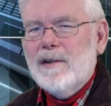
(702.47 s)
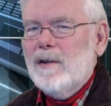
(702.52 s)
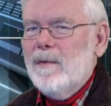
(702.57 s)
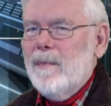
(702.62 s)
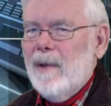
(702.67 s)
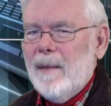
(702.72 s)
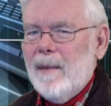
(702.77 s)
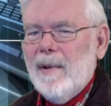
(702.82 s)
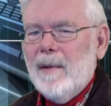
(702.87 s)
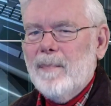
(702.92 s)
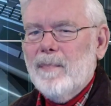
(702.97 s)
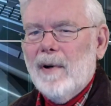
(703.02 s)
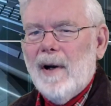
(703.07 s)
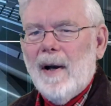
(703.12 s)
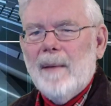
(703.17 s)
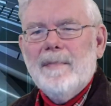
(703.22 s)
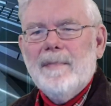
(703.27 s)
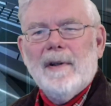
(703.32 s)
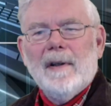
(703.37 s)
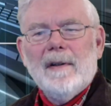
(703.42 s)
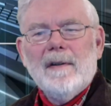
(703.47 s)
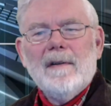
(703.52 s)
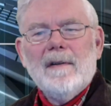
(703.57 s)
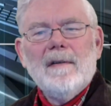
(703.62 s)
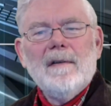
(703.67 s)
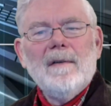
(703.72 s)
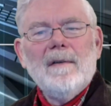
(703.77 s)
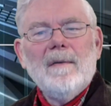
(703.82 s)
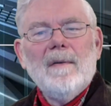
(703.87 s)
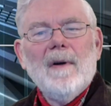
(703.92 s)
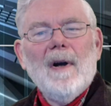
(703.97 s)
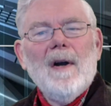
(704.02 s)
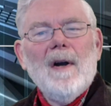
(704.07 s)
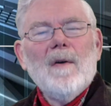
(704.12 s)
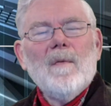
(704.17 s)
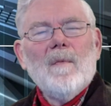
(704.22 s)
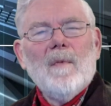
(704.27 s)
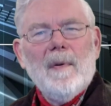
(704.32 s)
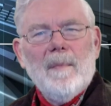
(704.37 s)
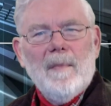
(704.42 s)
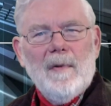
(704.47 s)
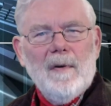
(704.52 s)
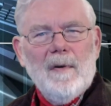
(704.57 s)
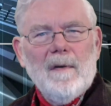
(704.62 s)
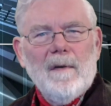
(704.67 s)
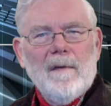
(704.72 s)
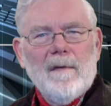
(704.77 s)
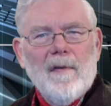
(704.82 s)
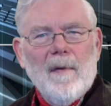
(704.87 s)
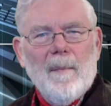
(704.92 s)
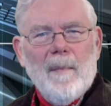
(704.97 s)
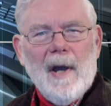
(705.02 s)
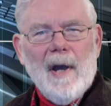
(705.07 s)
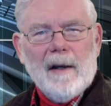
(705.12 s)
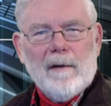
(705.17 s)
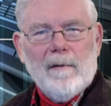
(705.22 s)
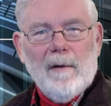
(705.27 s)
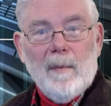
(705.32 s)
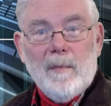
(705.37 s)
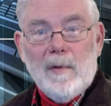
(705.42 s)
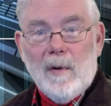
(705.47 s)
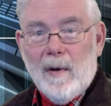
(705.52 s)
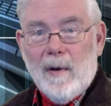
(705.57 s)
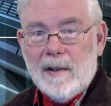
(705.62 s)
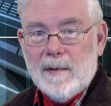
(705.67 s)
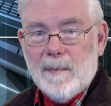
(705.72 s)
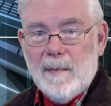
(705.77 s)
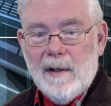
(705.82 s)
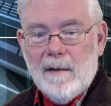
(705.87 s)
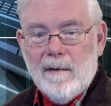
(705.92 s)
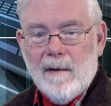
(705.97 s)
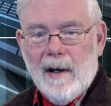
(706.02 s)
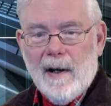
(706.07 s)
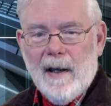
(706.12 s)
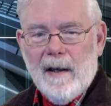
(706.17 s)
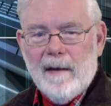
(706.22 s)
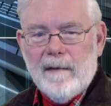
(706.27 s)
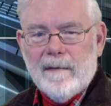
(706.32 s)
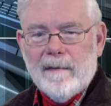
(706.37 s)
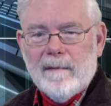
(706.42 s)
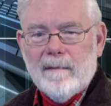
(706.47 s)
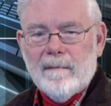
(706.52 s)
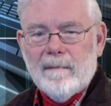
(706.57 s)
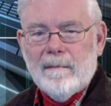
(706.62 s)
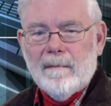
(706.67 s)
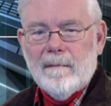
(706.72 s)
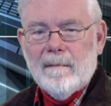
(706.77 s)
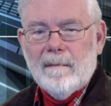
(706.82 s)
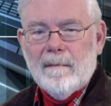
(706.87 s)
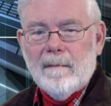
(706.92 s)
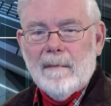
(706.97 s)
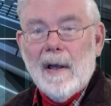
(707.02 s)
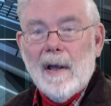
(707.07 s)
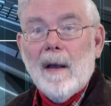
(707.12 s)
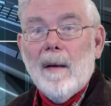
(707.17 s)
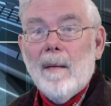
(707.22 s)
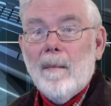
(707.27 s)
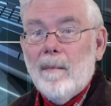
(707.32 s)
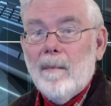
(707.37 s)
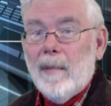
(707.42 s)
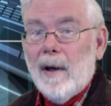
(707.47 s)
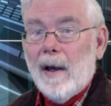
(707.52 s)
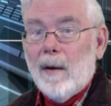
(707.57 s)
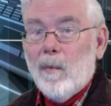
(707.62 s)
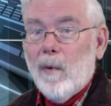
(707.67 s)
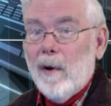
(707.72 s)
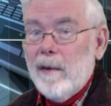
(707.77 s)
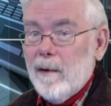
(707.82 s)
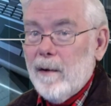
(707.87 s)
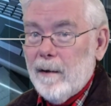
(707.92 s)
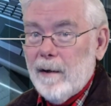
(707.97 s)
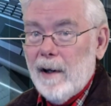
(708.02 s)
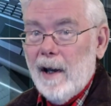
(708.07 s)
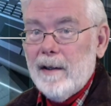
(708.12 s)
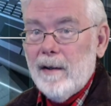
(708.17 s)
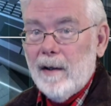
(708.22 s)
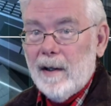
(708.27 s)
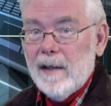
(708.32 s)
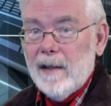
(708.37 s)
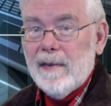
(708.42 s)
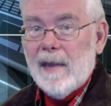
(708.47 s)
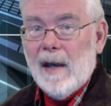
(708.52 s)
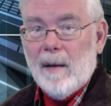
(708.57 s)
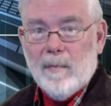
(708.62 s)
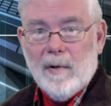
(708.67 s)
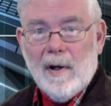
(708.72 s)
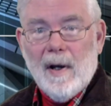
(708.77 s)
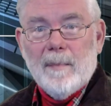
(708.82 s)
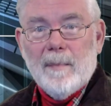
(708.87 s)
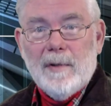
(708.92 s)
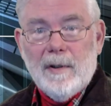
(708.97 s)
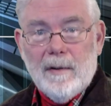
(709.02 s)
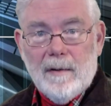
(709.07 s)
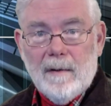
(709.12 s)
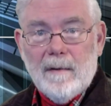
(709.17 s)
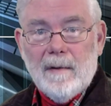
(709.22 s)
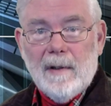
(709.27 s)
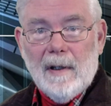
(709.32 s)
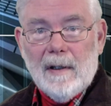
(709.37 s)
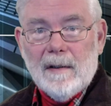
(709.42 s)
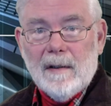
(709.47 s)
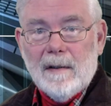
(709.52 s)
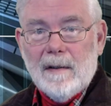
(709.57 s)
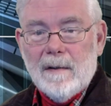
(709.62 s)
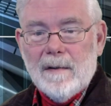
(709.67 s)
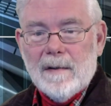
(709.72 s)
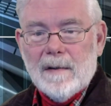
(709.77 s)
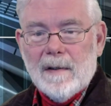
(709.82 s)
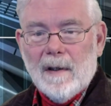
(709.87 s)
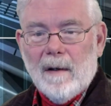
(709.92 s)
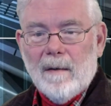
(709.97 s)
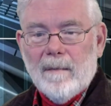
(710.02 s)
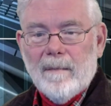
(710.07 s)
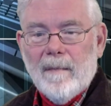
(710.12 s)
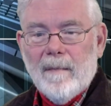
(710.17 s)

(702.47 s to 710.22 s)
you may be prompted to remove the Macrium USB drive. But whether or not you get that prompt, you do need to do so.